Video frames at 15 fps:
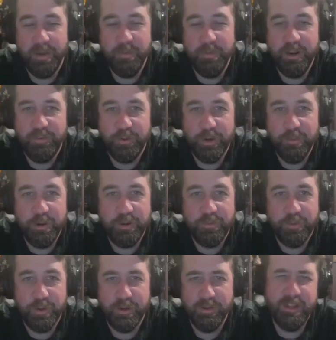I'm ready for it. I'm ready
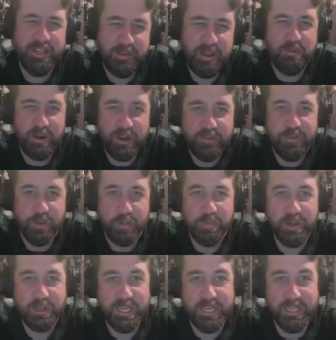for it. No, I'm not ready for it, but
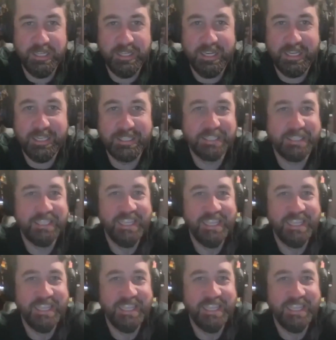I'll take it, I guess.